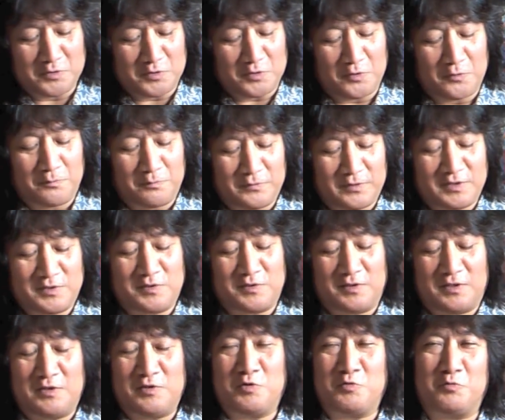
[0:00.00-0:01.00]
So
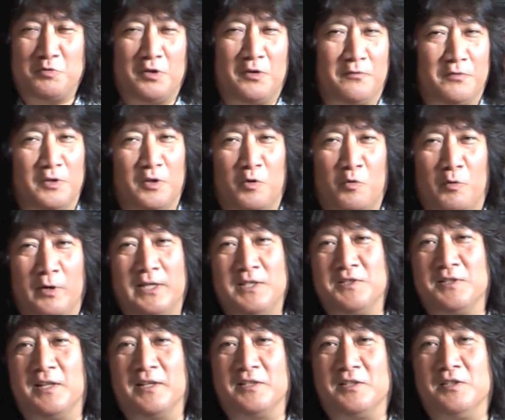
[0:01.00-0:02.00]
this history of the Hawaiian
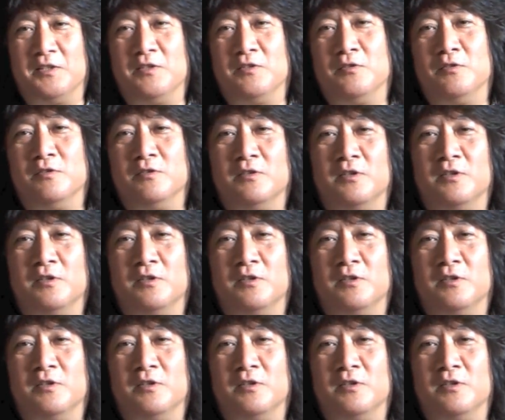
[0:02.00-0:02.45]
slack key